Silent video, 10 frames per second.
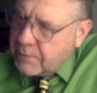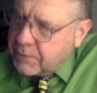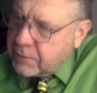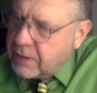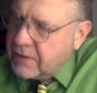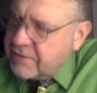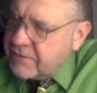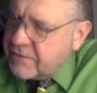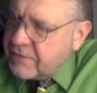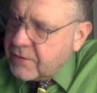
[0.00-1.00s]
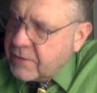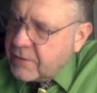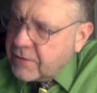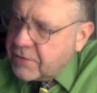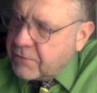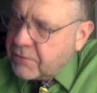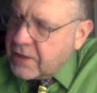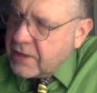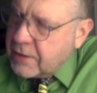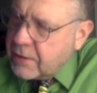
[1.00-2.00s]
plus
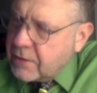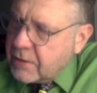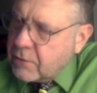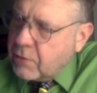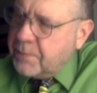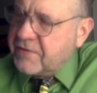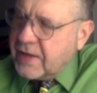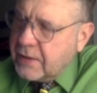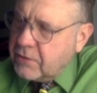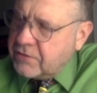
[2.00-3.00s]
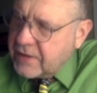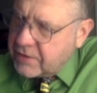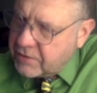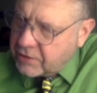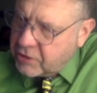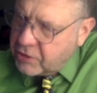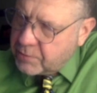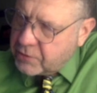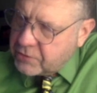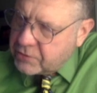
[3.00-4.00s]
3, oops, that looks like the cube
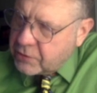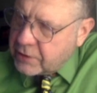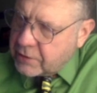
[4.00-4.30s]
root, don't it?